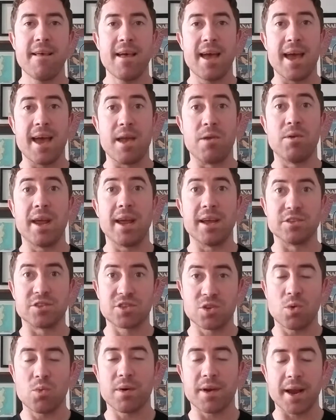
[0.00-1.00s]
And
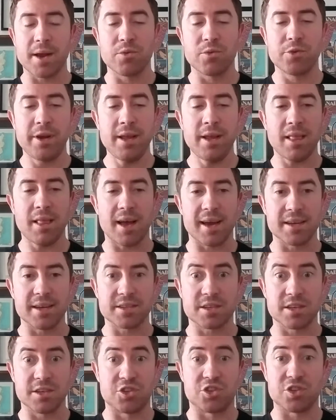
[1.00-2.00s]
so what I
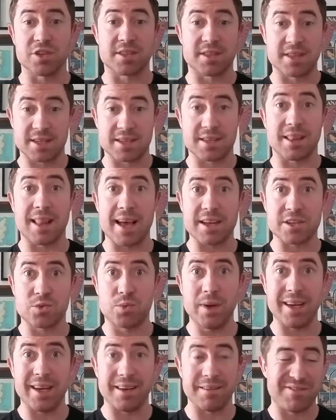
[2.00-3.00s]
realized just this last
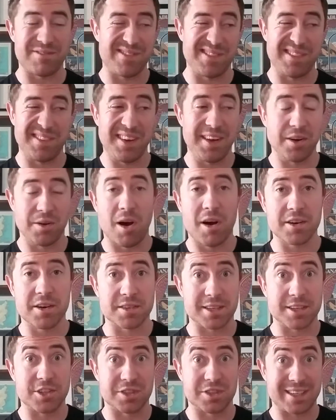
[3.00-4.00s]
week, and you know,
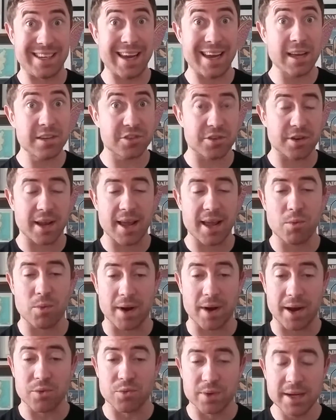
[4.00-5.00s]
honestly, just yesterday, what
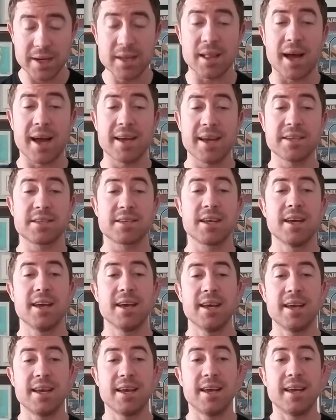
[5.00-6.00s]
I realized
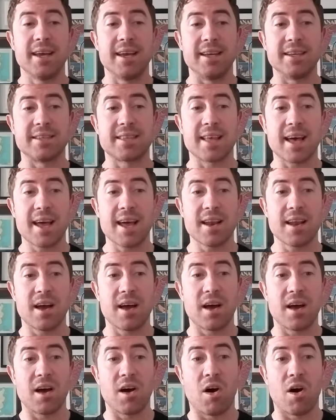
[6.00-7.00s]
is that
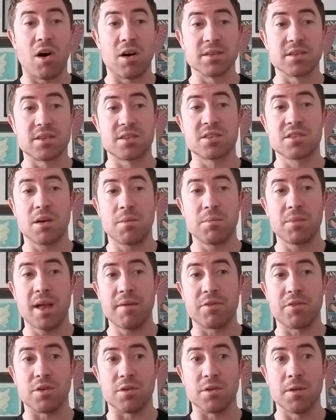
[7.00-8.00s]
on some
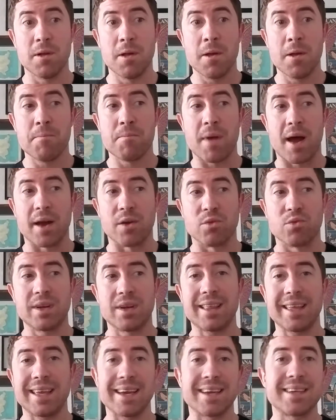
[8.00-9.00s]
level, I
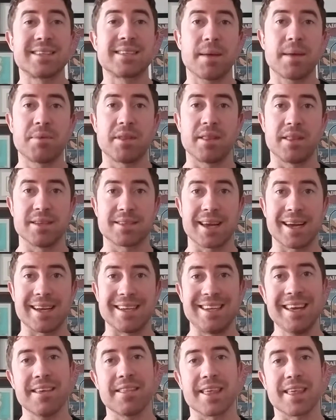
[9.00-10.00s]
really accepted this
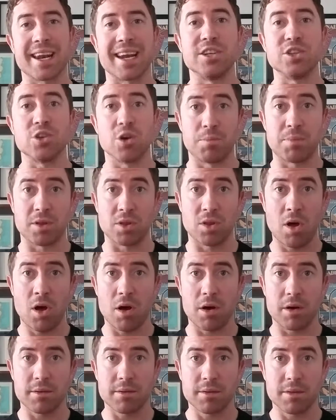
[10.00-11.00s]
idea that I don't
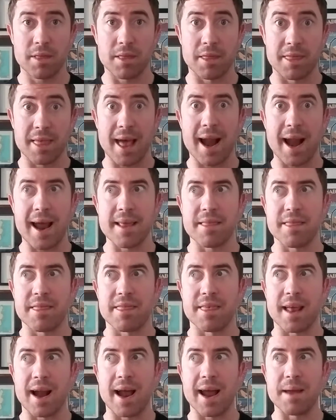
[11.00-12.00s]
belong, that
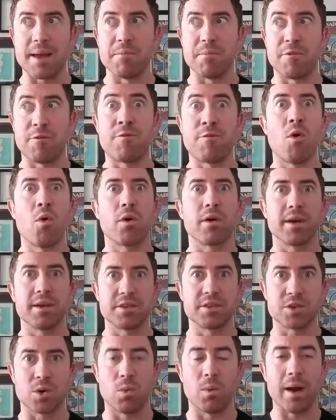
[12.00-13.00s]
I am foreign
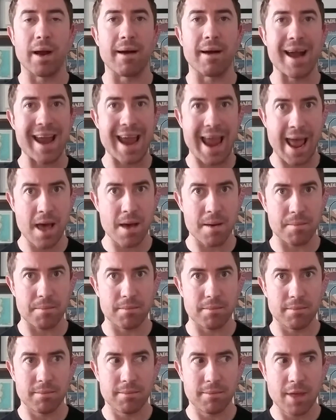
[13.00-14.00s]
to where I am,
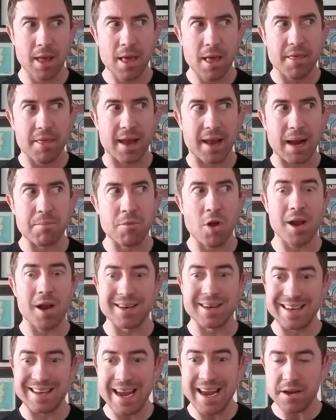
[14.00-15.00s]
that I'm not
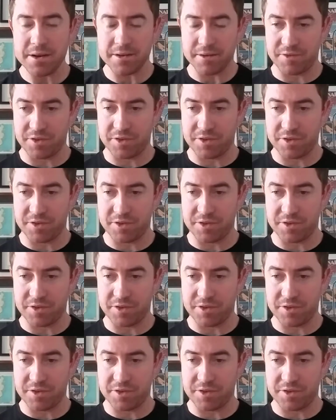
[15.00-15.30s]
native